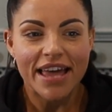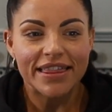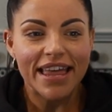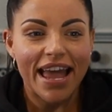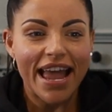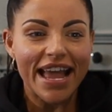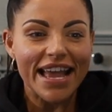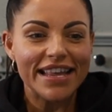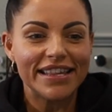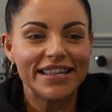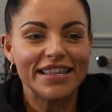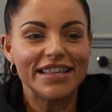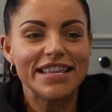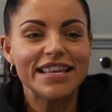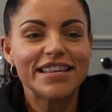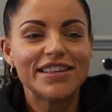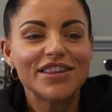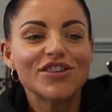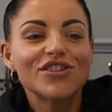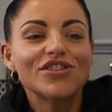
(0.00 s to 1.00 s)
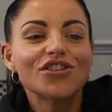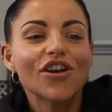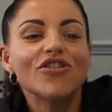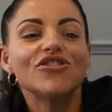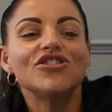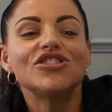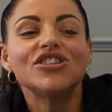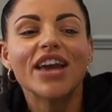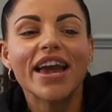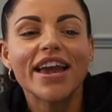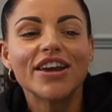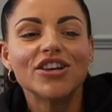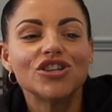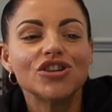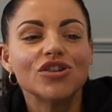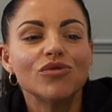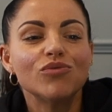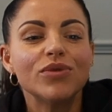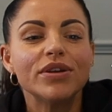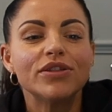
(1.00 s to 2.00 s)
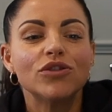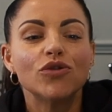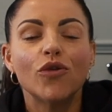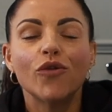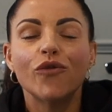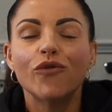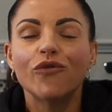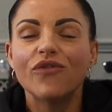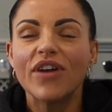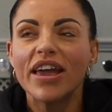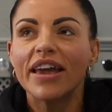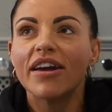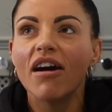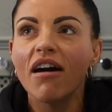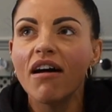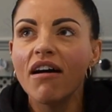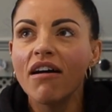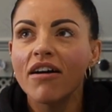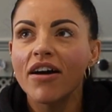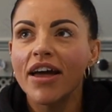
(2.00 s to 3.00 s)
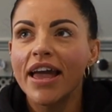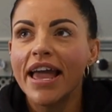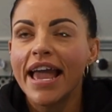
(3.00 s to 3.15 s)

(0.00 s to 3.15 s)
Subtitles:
there isn't this association with your figure.